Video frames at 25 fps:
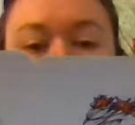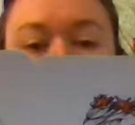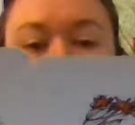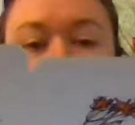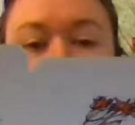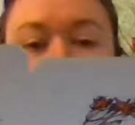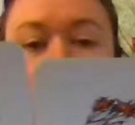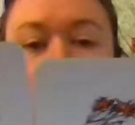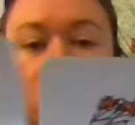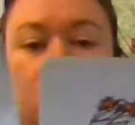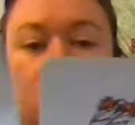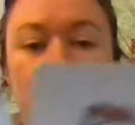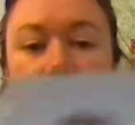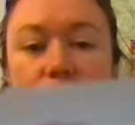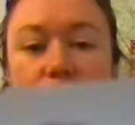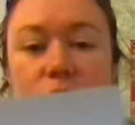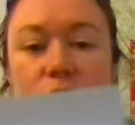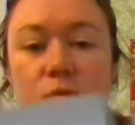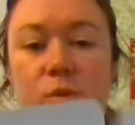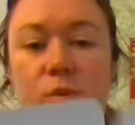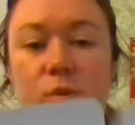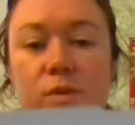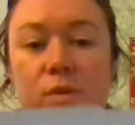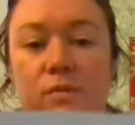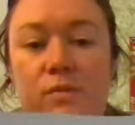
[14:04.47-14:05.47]
This is the
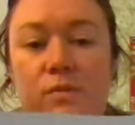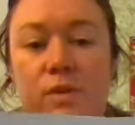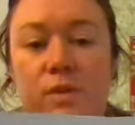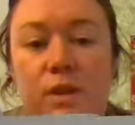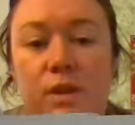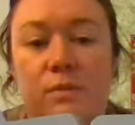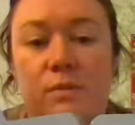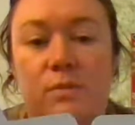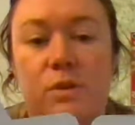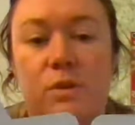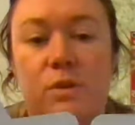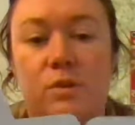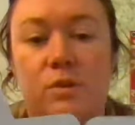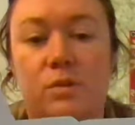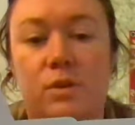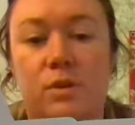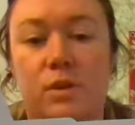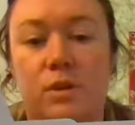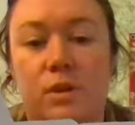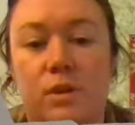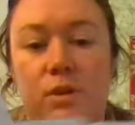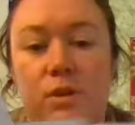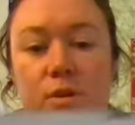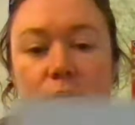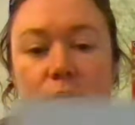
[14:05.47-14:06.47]
twin flame
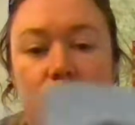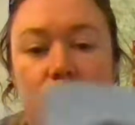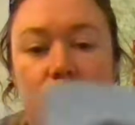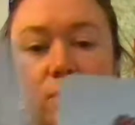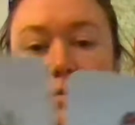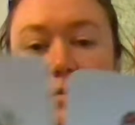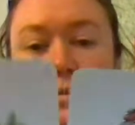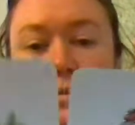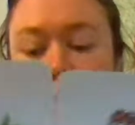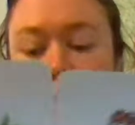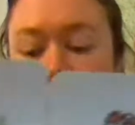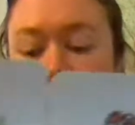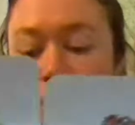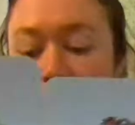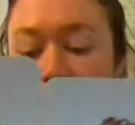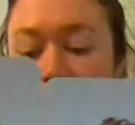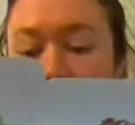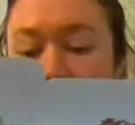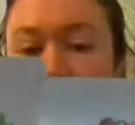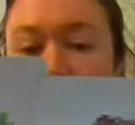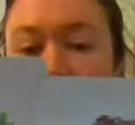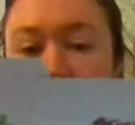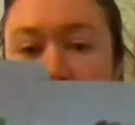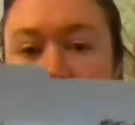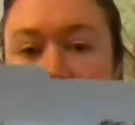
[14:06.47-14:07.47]
union here.
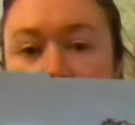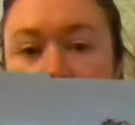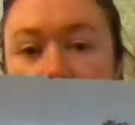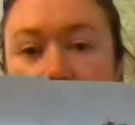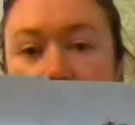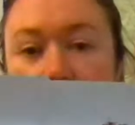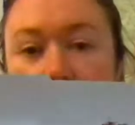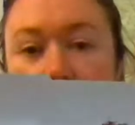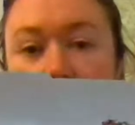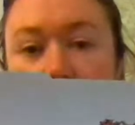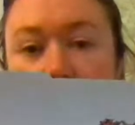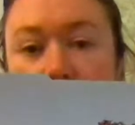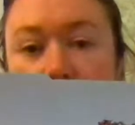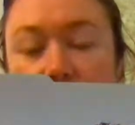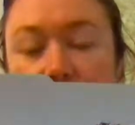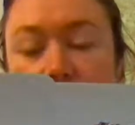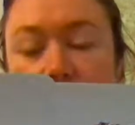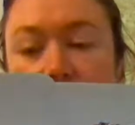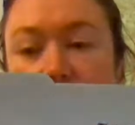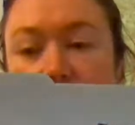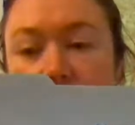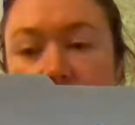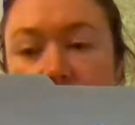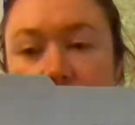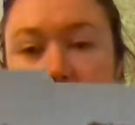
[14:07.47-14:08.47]
But you got to
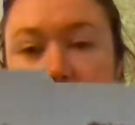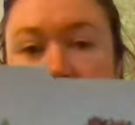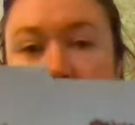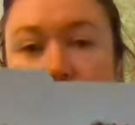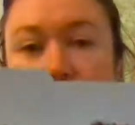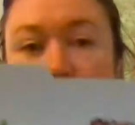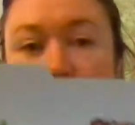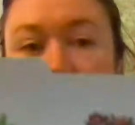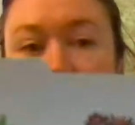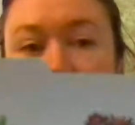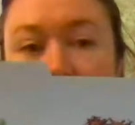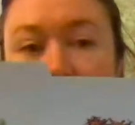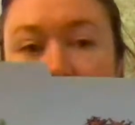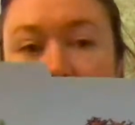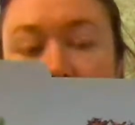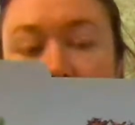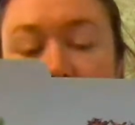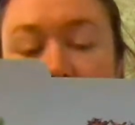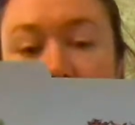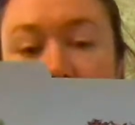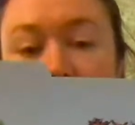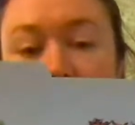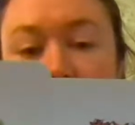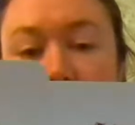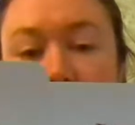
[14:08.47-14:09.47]
release things that don't serve
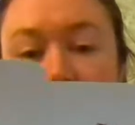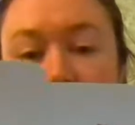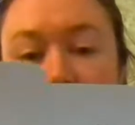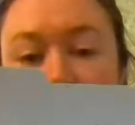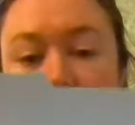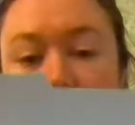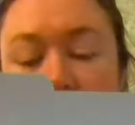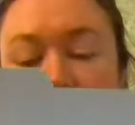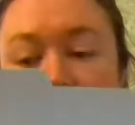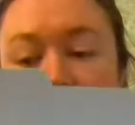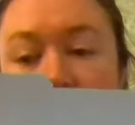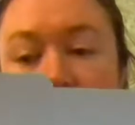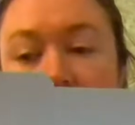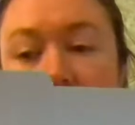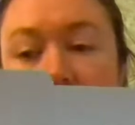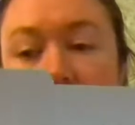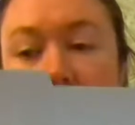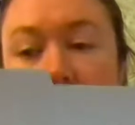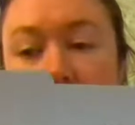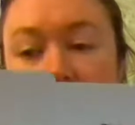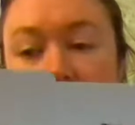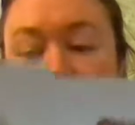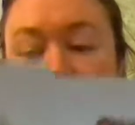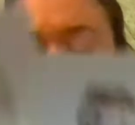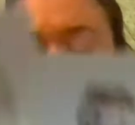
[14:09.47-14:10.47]
you. If you want to call
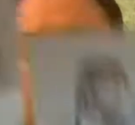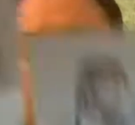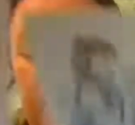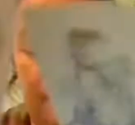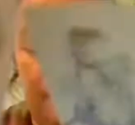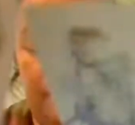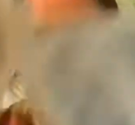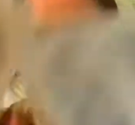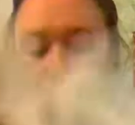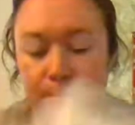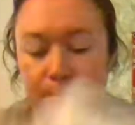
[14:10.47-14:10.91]
that in.